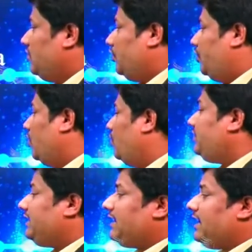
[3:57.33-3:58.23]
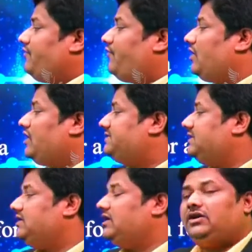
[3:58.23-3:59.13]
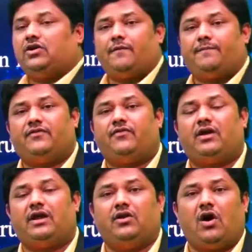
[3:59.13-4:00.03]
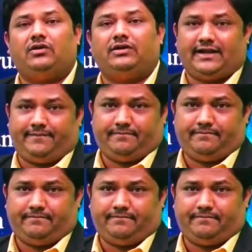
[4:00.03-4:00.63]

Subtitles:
Don't run for a single topic for a long time.